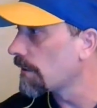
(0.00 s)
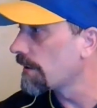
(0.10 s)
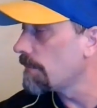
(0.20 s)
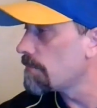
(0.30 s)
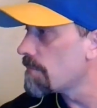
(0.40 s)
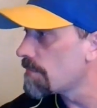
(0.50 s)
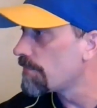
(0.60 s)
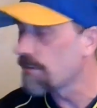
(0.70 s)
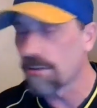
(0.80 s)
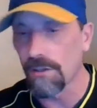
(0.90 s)
where the
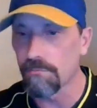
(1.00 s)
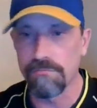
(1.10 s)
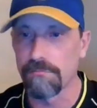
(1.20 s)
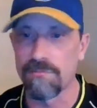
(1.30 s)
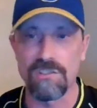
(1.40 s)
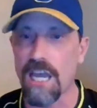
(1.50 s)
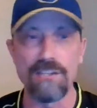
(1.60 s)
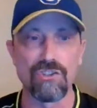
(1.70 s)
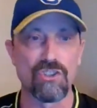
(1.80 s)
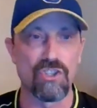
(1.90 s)

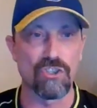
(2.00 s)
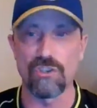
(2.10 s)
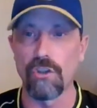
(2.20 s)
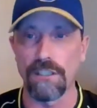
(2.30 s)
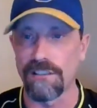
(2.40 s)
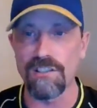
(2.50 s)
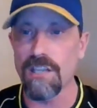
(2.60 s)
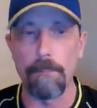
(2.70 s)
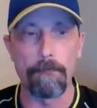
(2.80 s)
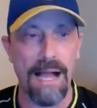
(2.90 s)
Titans just looked
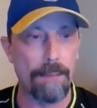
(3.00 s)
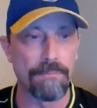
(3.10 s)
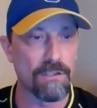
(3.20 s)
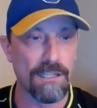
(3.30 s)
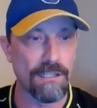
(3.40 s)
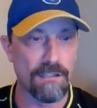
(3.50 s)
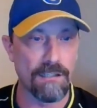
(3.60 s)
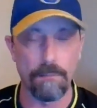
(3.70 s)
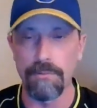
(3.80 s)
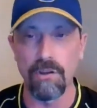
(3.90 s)
discombobulated
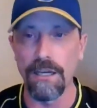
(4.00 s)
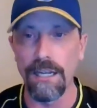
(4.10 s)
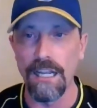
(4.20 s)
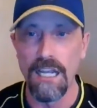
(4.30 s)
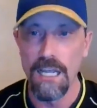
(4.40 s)
in the play